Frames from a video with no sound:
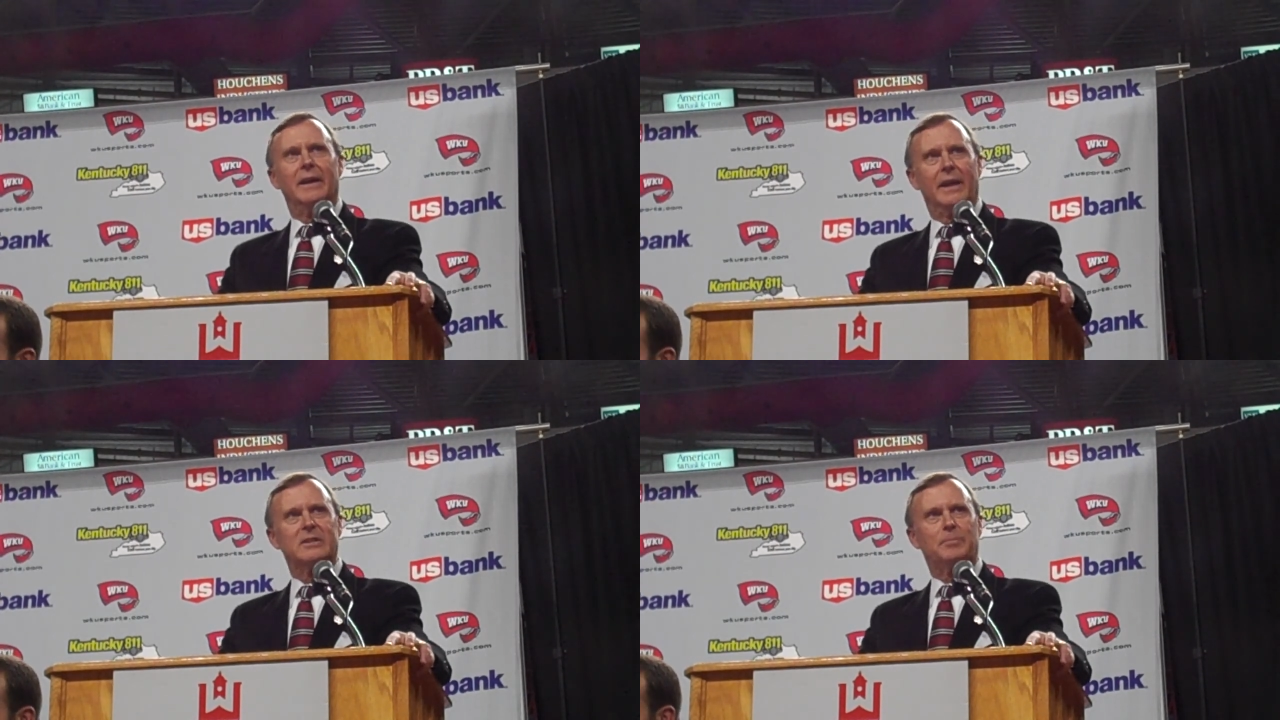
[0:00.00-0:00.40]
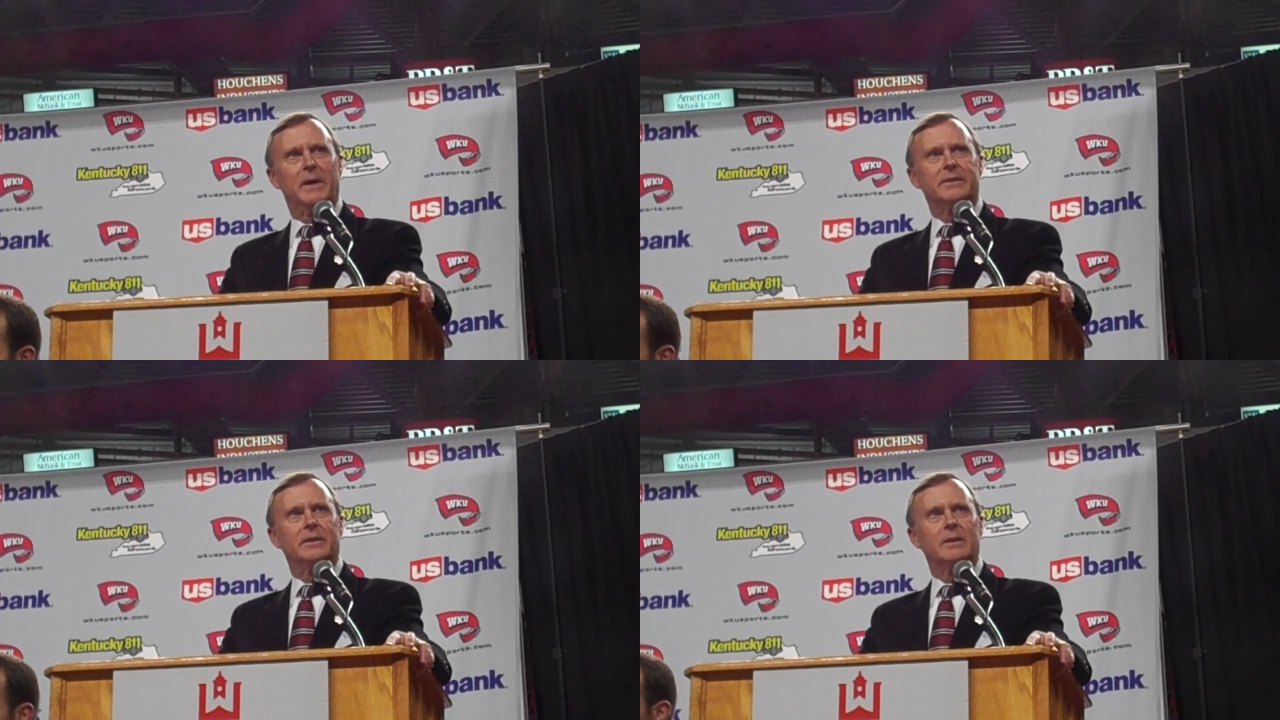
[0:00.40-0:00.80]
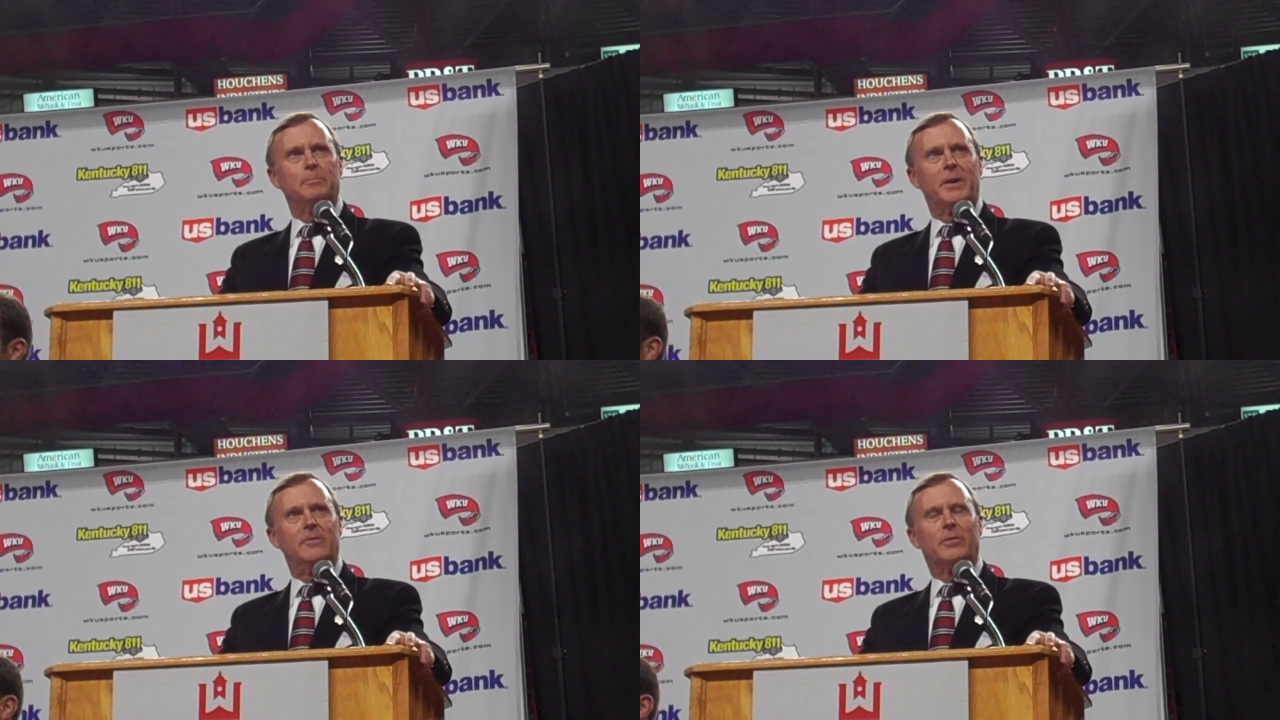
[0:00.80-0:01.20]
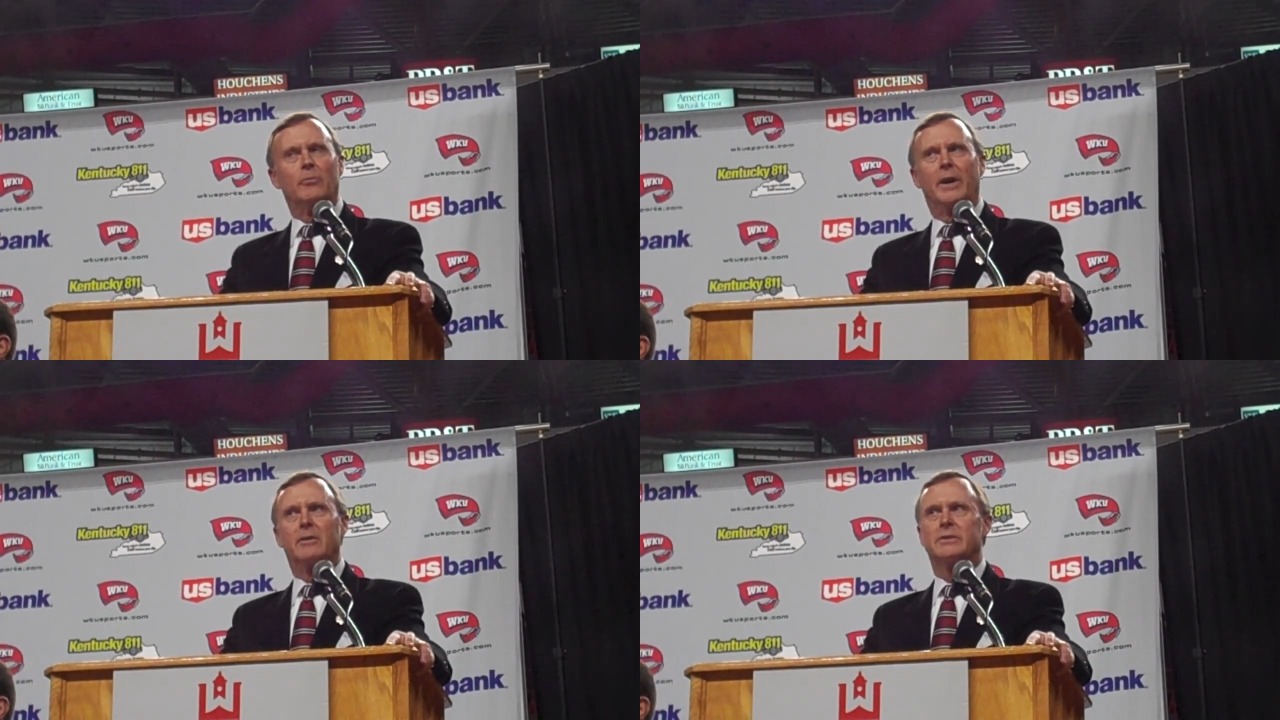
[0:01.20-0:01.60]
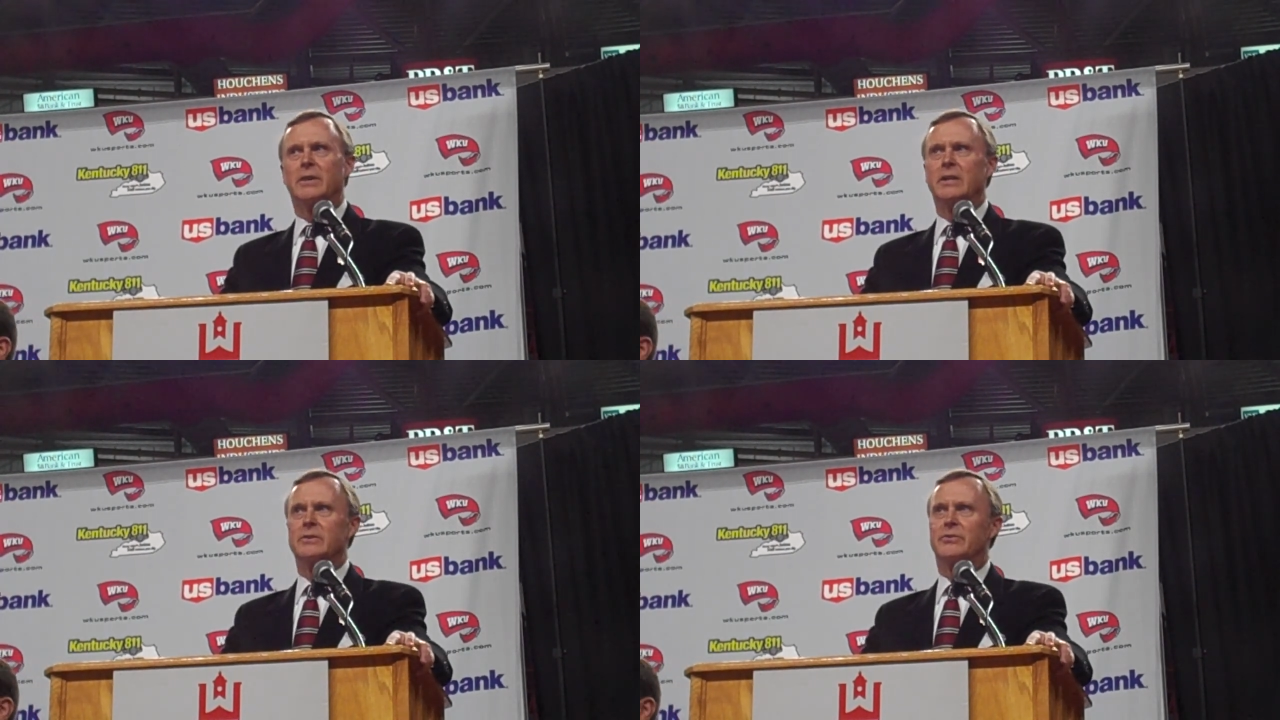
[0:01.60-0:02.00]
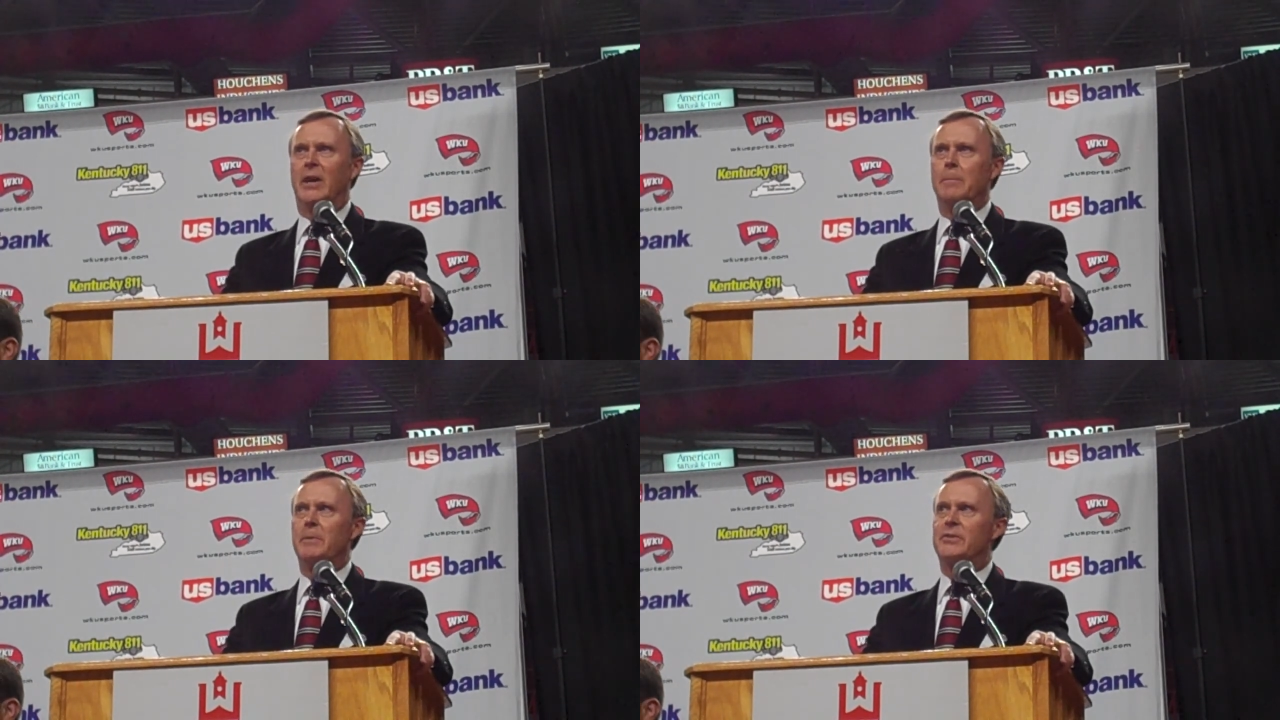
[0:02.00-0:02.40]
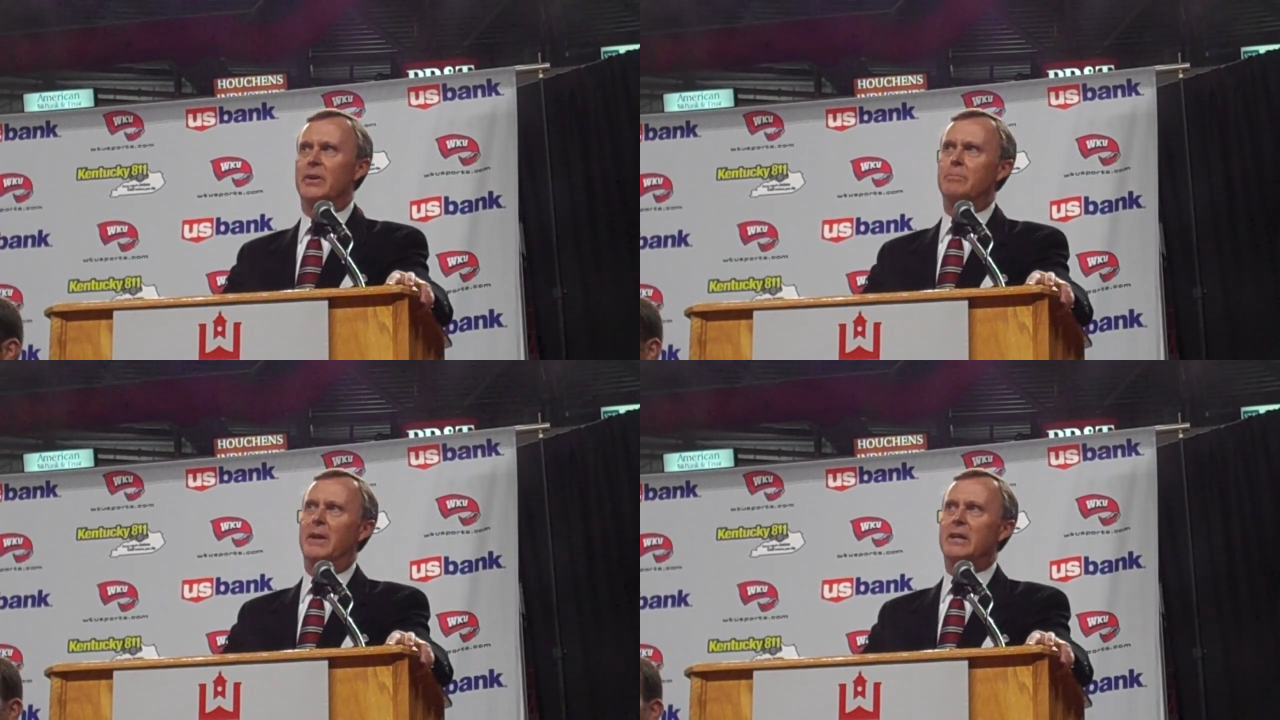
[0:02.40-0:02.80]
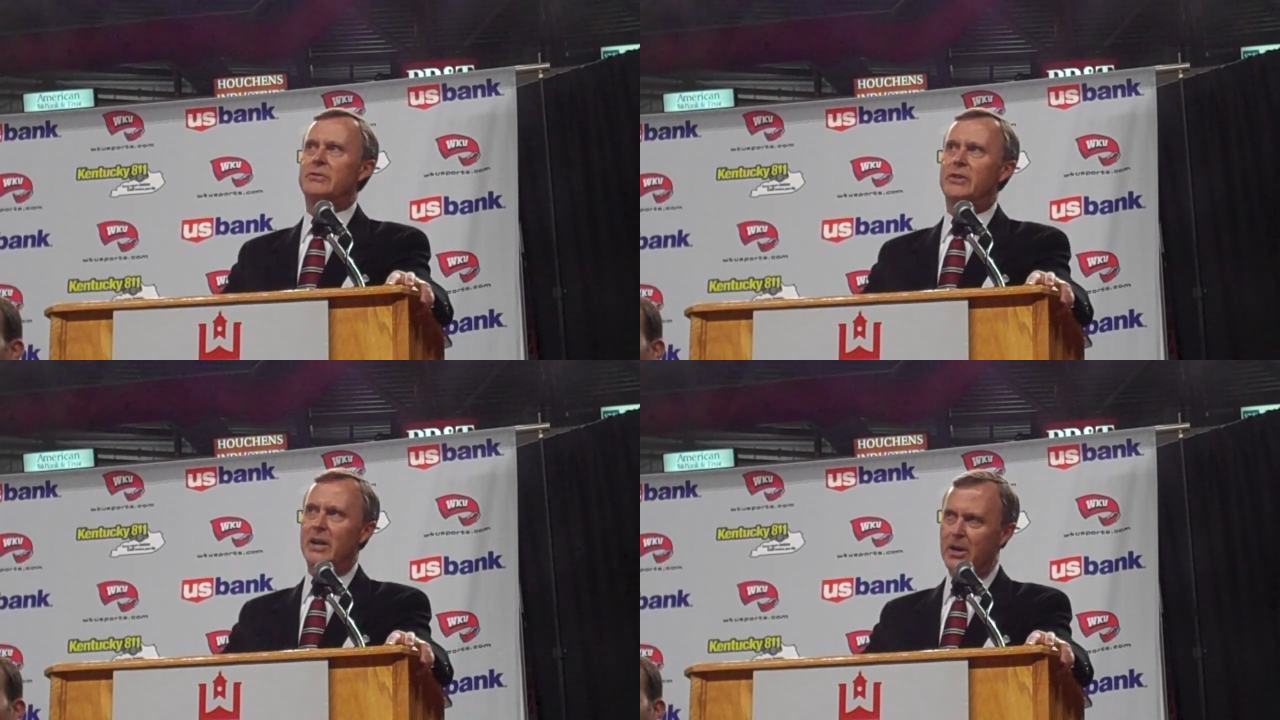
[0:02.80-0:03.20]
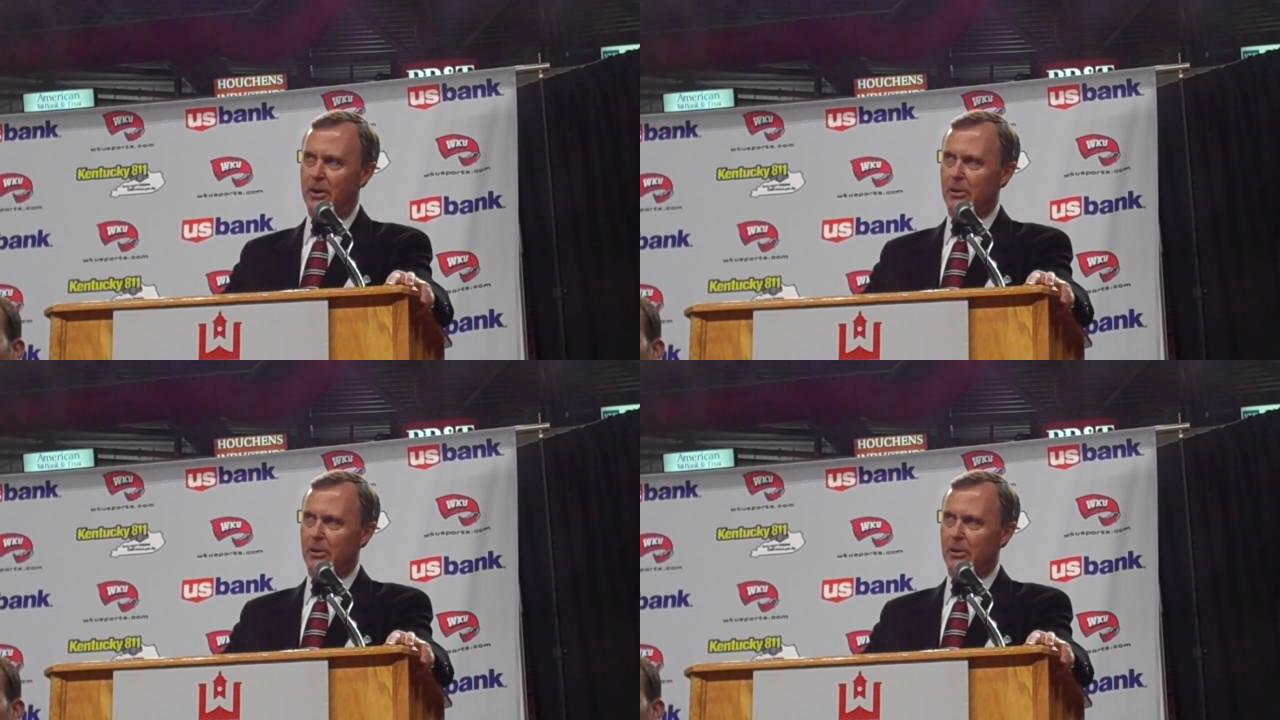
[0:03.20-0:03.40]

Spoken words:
I expect to compete for regular season championship next year.